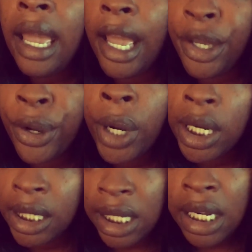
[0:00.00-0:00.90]
and you're
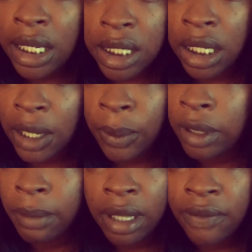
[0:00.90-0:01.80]
gonna need it dealing
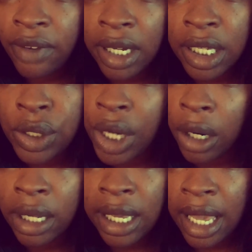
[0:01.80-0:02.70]
with motherfucking
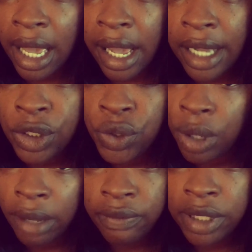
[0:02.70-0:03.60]
dirty ass,
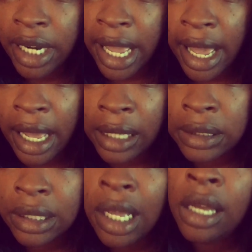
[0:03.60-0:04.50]
trifling
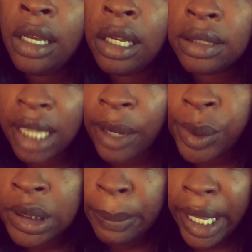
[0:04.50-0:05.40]
ass
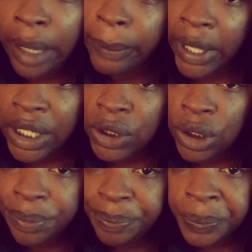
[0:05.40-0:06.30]
Cyrus Beene, bitch.